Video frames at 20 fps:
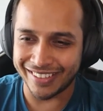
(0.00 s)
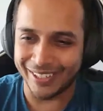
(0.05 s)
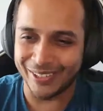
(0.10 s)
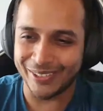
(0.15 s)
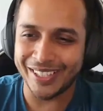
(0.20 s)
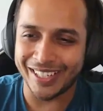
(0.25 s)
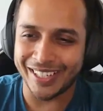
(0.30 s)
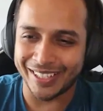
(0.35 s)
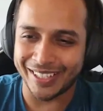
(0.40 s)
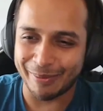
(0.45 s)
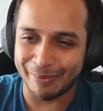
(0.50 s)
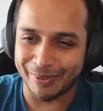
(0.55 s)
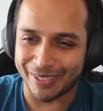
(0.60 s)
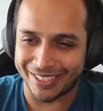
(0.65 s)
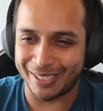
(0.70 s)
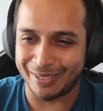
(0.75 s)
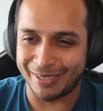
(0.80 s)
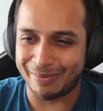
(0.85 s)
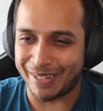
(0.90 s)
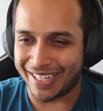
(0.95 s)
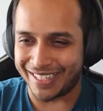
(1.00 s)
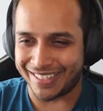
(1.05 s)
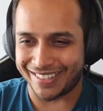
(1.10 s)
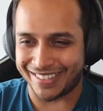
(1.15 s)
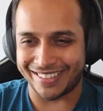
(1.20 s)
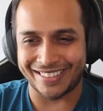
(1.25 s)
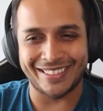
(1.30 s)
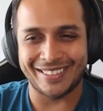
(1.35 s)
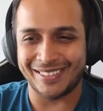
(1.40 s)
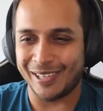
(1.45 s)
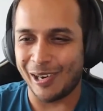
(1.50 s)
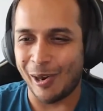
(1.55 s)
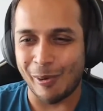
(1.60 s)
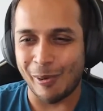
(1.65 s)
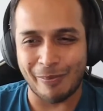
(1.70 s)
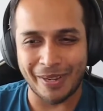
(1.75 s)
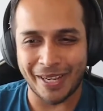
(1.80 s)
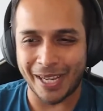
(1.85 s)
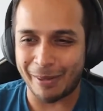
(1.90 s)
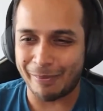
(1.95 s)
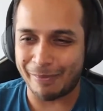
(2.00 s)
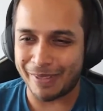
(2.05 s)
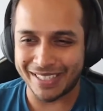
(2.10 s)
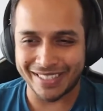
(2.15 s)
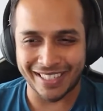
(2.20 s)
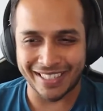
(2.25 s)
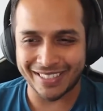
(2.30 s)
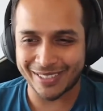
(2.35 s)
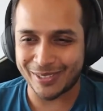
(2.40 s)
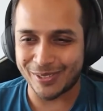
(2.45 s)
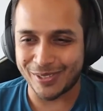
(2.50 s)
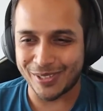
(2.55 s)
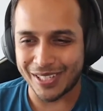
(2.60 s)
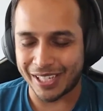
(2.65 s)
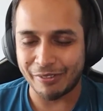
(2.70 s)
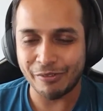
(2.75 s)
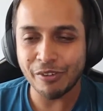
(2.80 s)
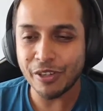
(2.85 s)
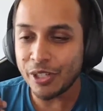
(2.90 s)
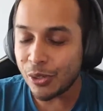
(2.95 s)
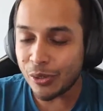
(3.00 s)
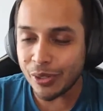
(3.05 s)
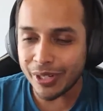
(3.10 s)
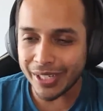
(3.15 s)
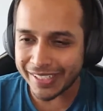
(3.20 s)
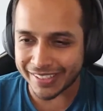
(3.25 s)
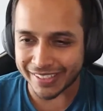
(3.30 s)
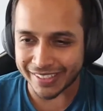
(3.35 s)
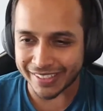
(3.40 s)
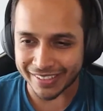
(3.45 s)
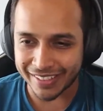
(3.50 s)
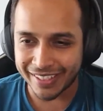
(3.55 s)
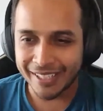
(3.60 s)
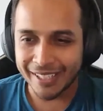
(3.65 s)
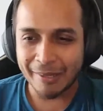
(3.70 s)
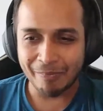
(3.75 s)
you know, the other person might open up and start scrolling for no reason.